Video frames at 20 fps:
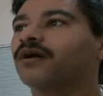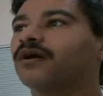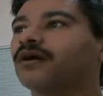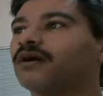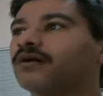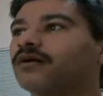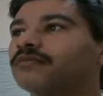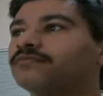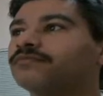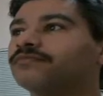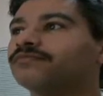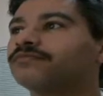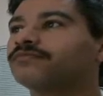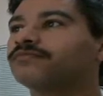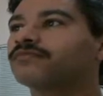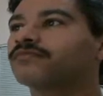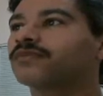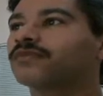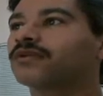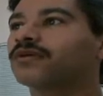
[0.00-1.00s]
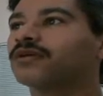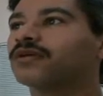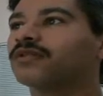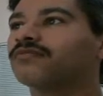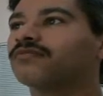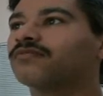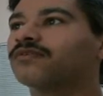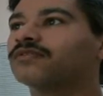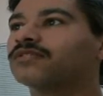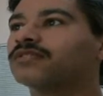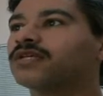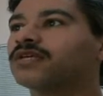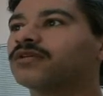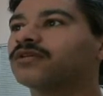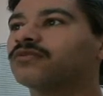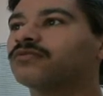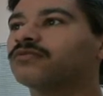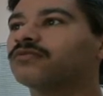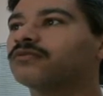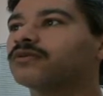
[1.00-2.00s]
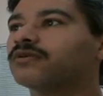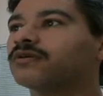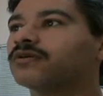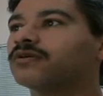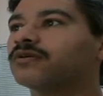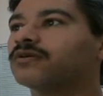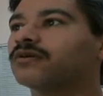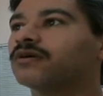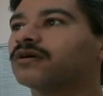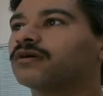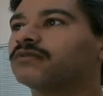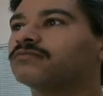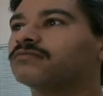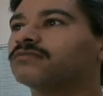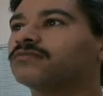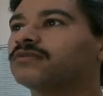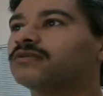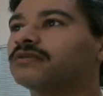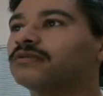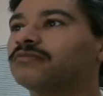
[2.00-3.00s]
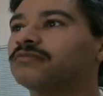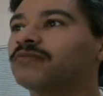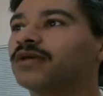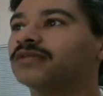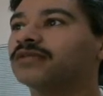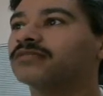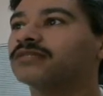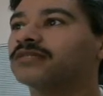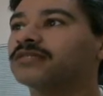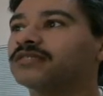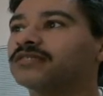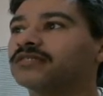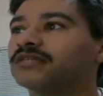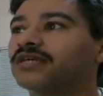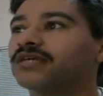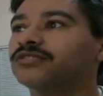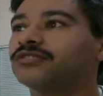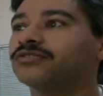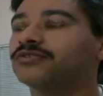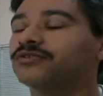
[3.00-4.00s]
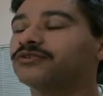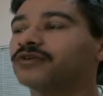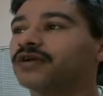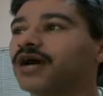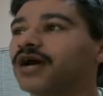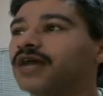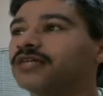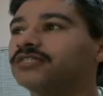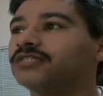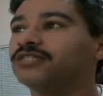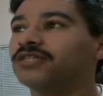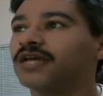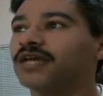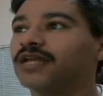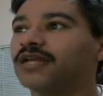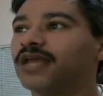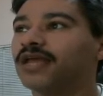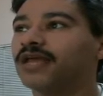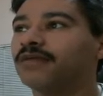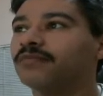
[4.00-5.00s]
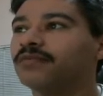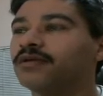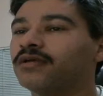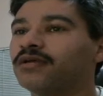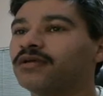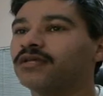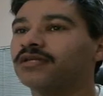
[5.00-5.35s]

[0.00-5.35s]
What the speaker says: Okay, the first thing it basically says your IGN name.